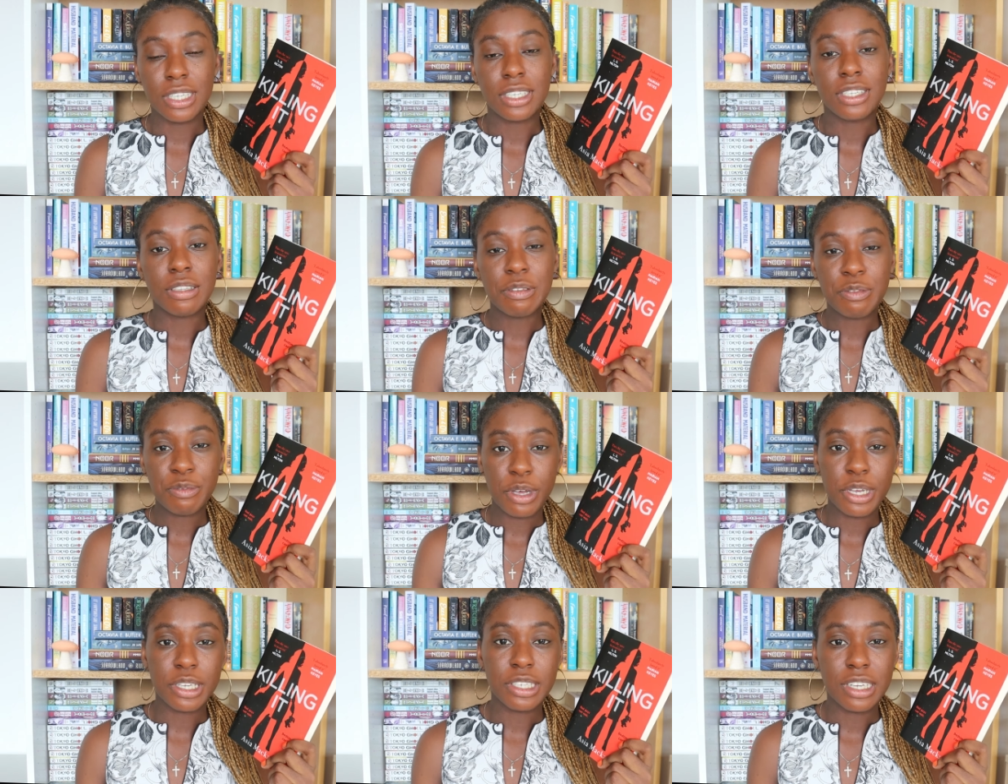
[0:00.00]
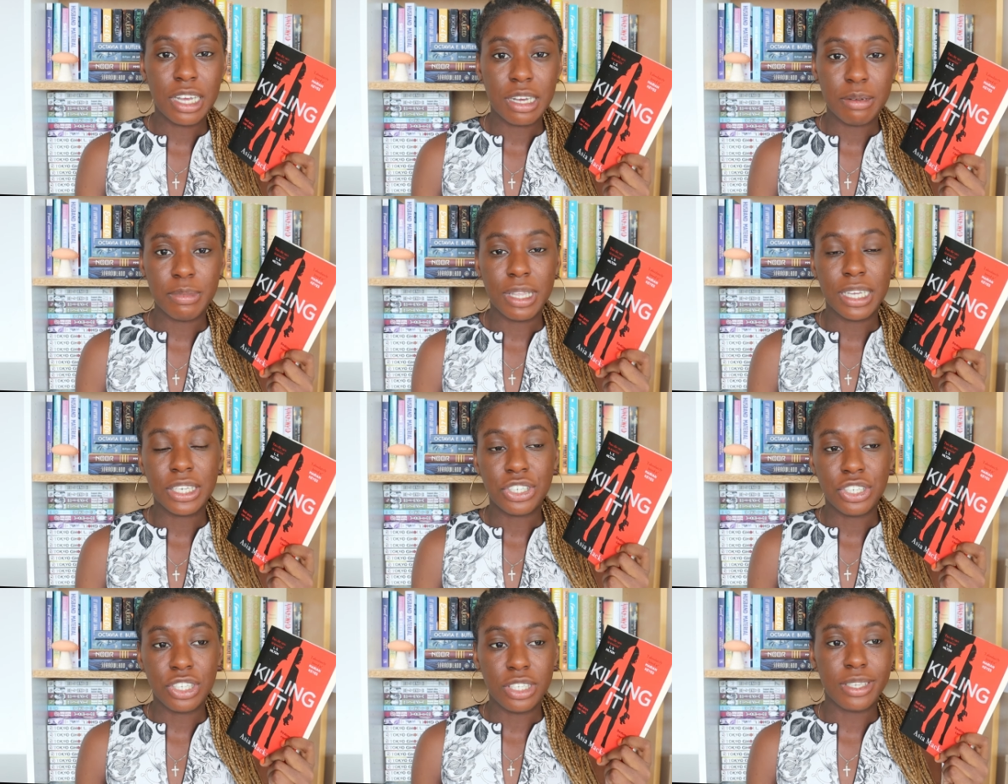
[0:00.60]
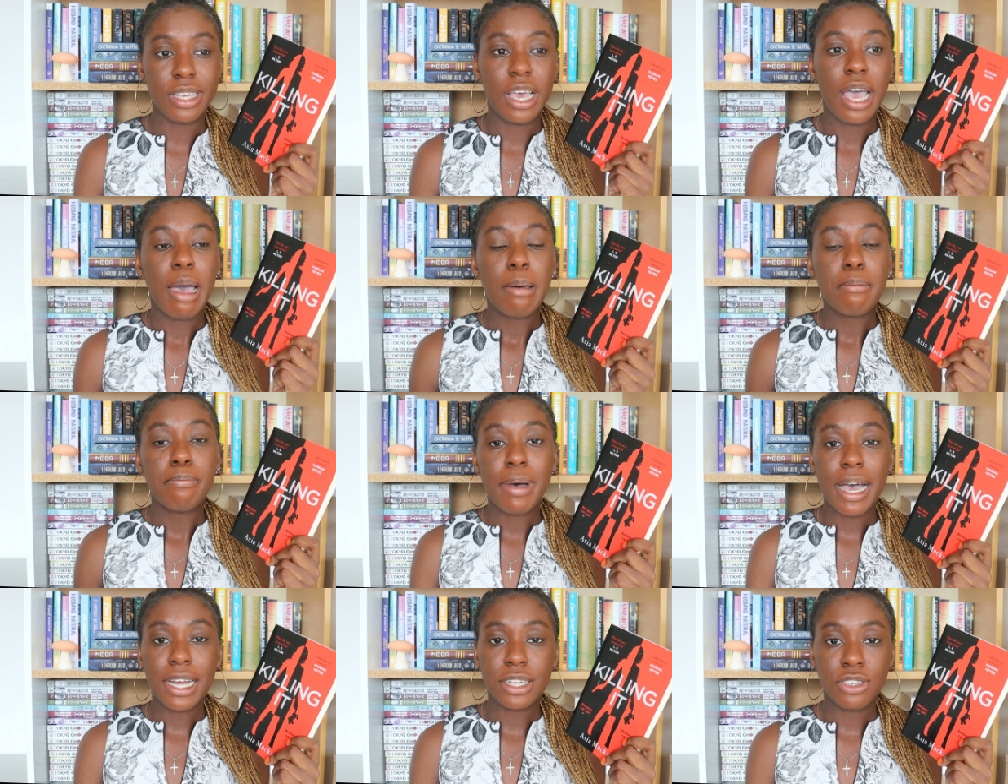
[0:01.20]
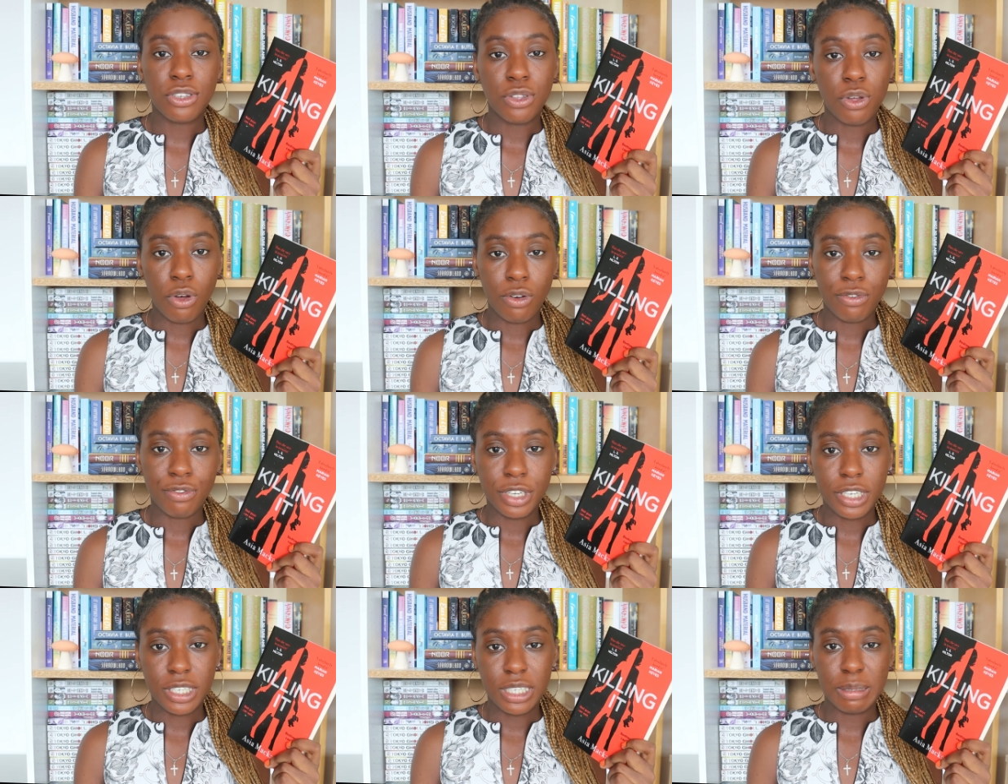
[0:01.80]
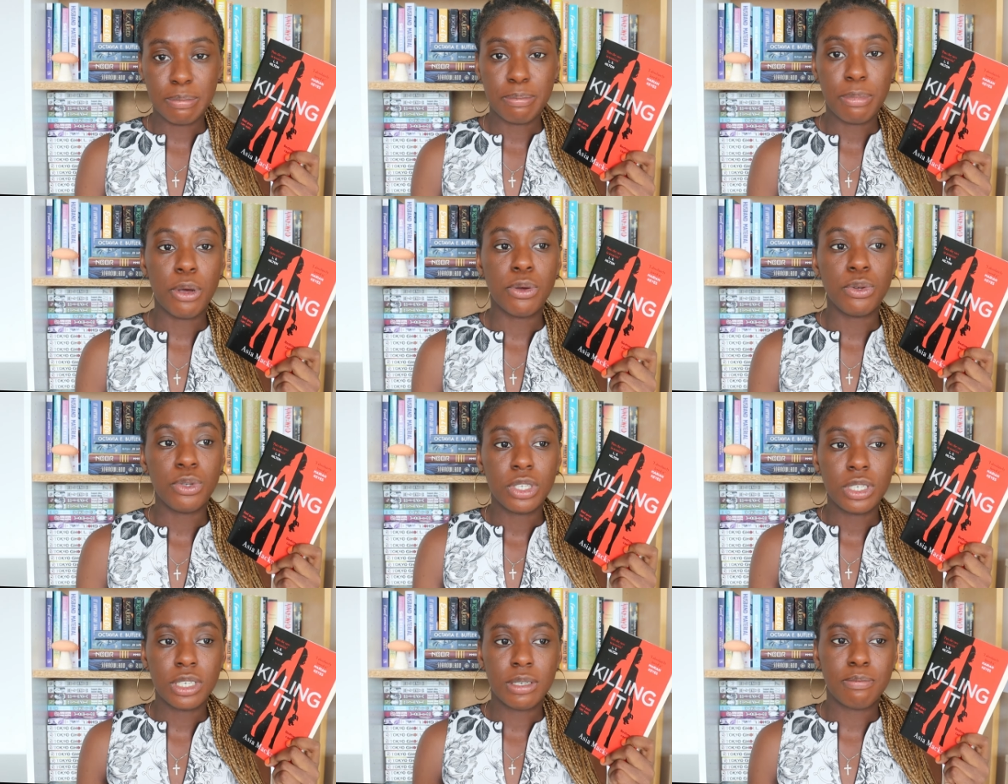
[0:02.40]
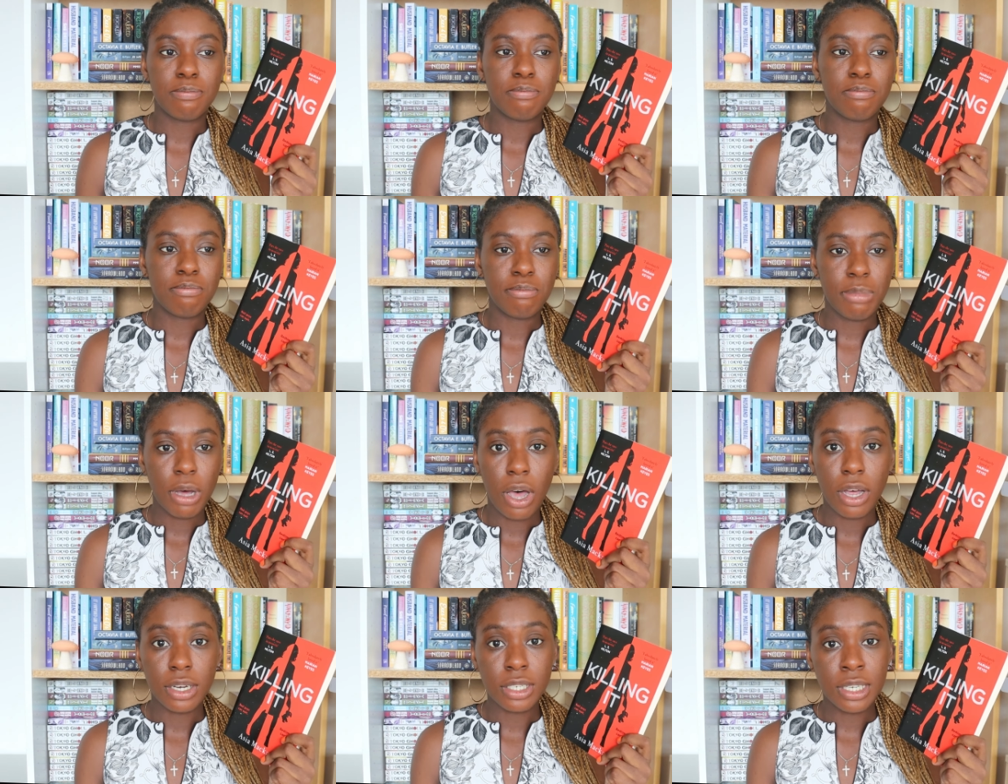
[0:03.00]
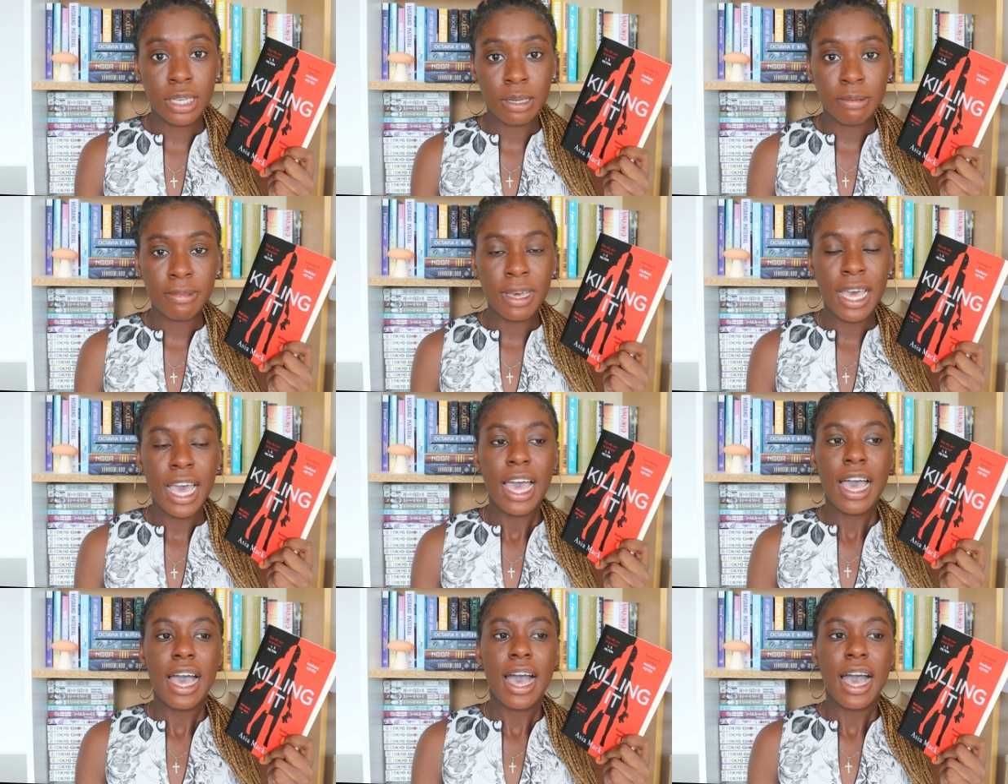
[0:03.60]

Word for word: This is the first time that she's back to the office post postpartum